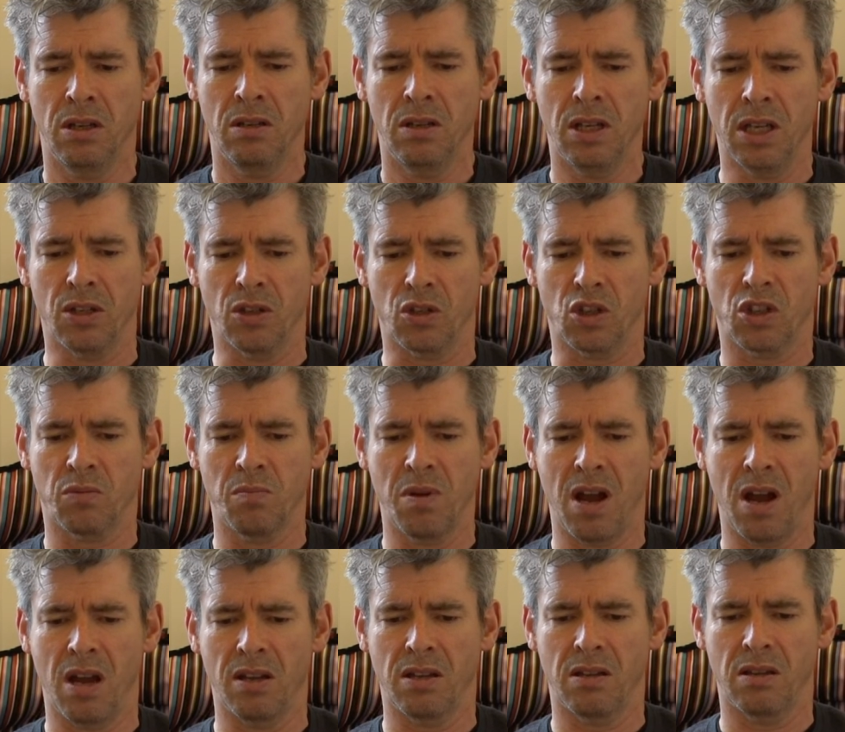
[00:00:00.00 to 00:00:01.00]
They're just
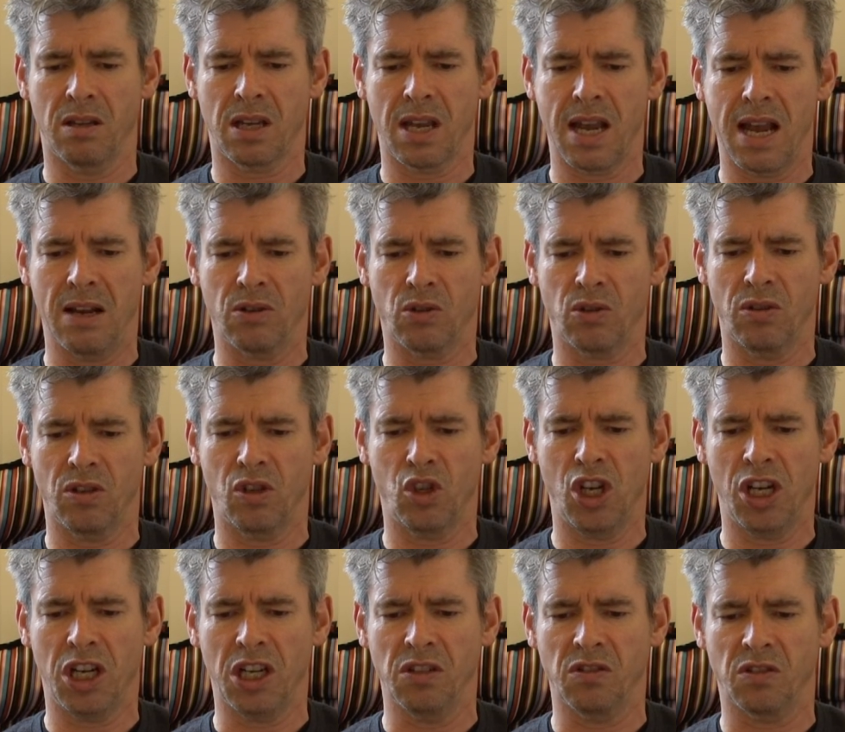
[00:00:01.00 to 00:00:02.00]
smarter than the cows and the
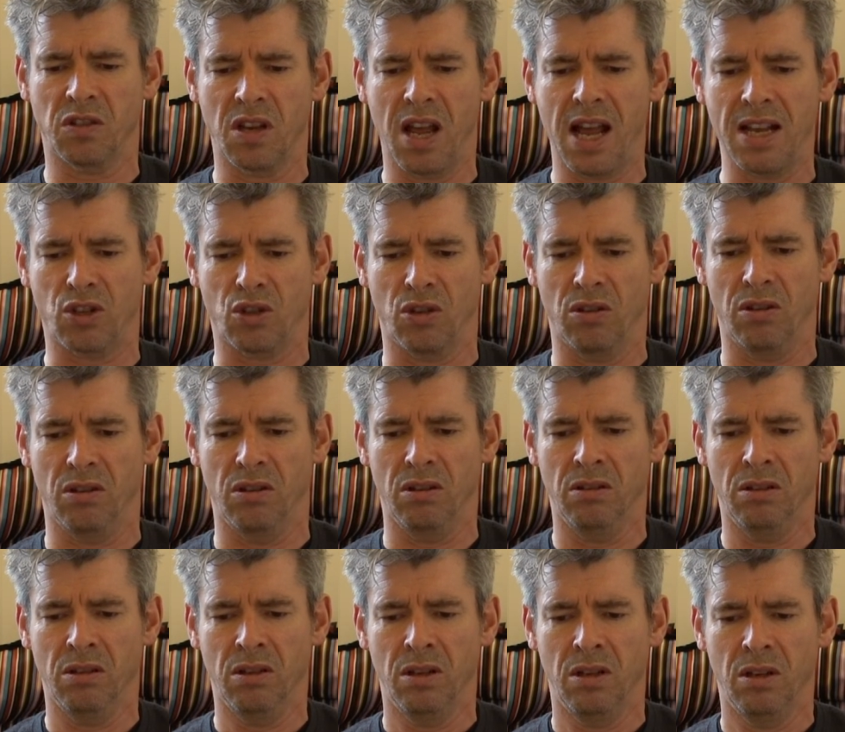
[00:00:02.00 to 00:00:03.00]
chickens, that's
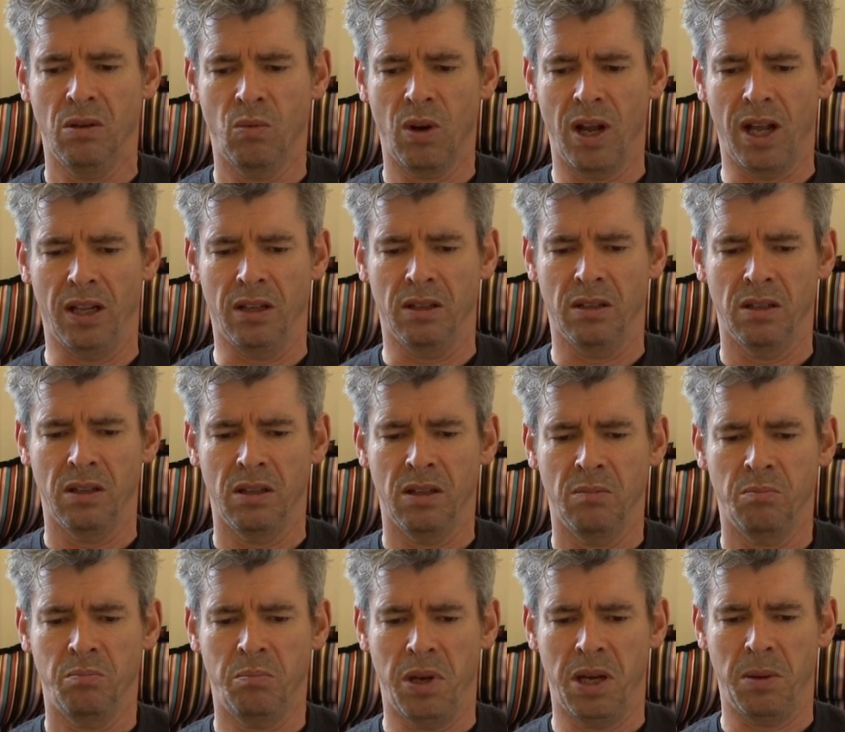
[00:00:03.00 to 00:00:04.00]
all. Well,
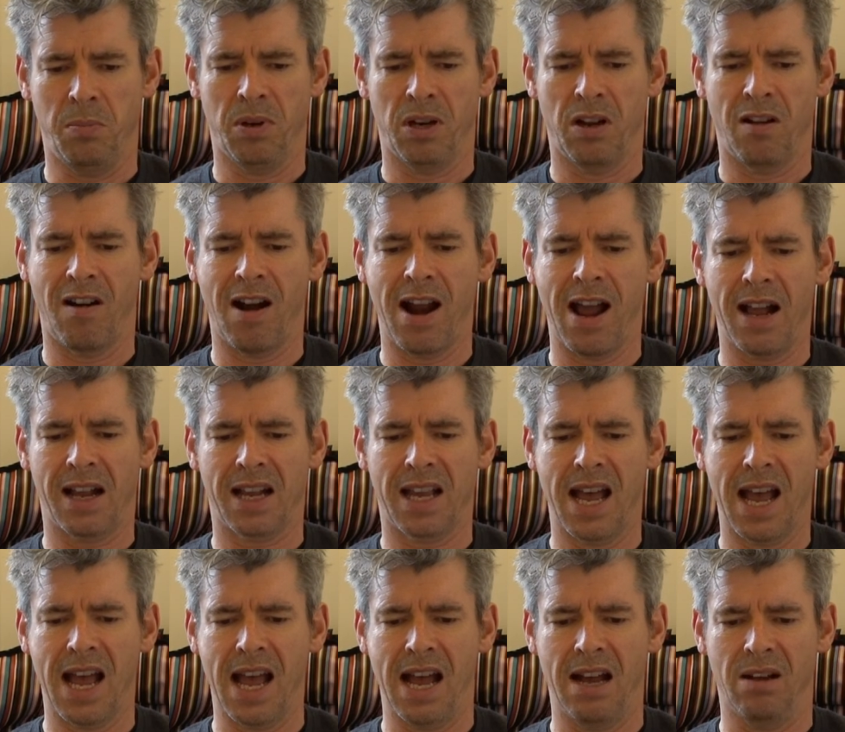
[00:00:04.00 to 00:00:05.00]
people are our
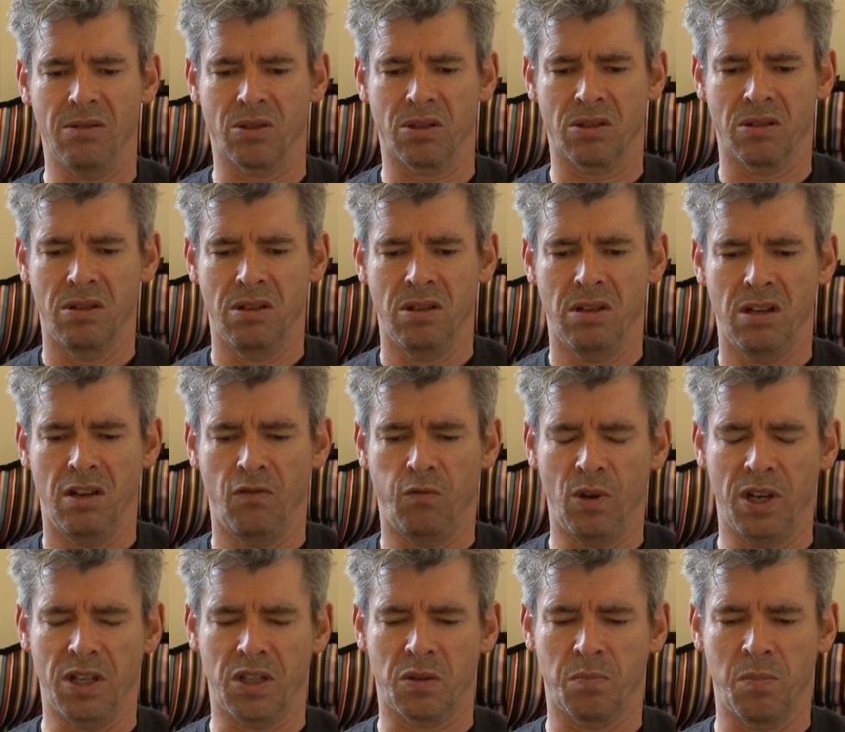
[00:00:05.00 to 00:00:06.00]
cows. If
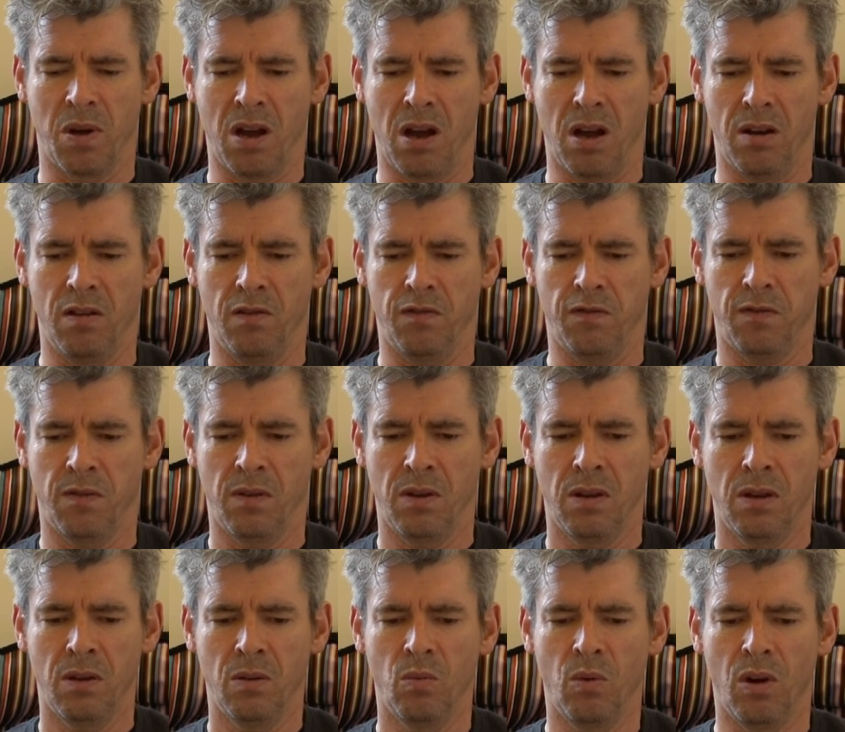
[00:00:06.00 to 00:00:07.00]
we're smart enough,
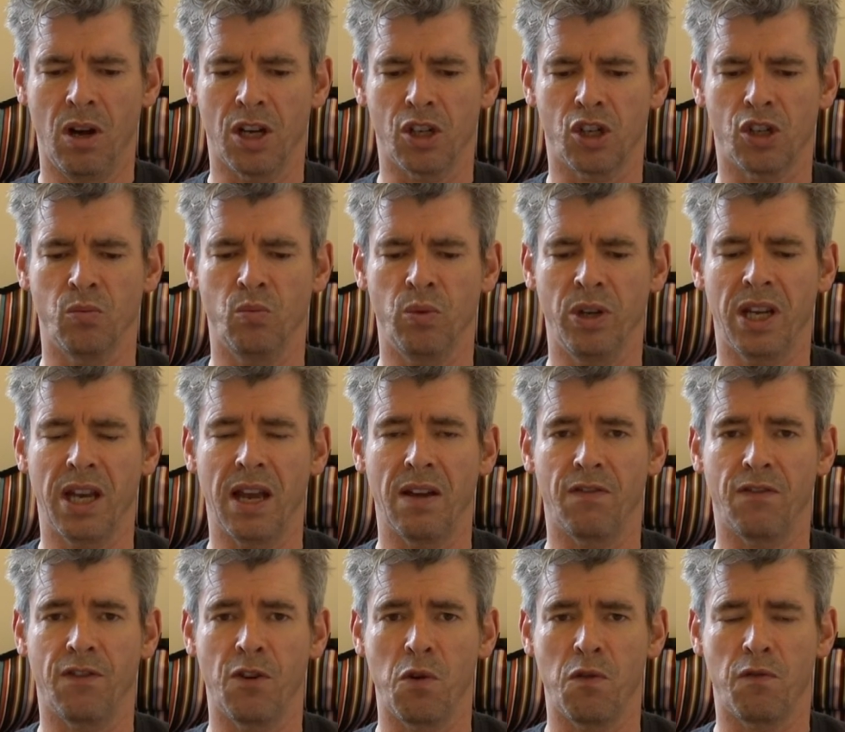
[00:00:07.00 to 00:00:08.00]
why shouldn't we get
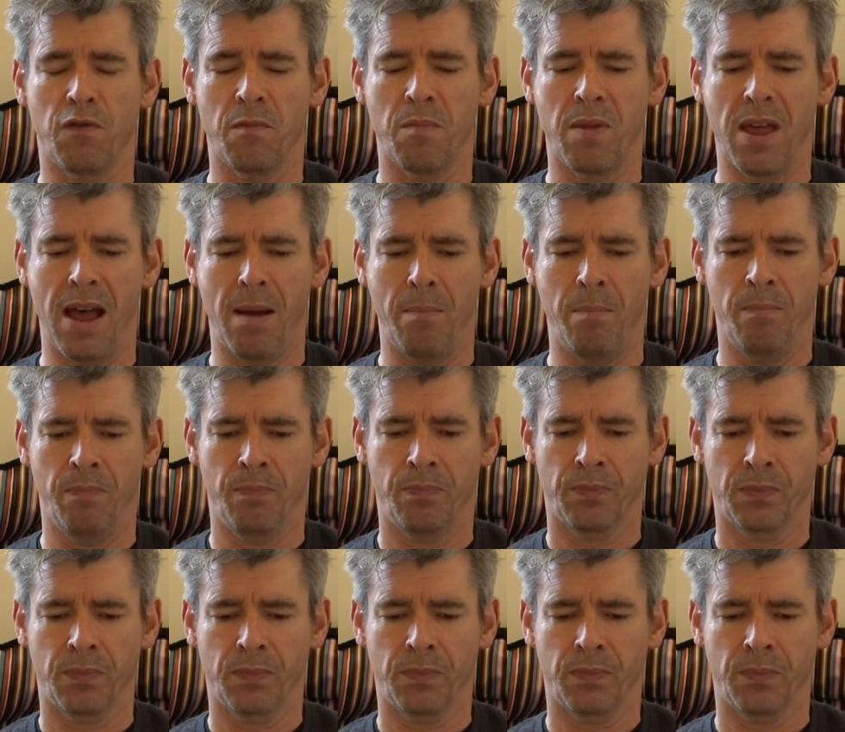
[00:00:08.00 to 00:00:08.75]
food from them?"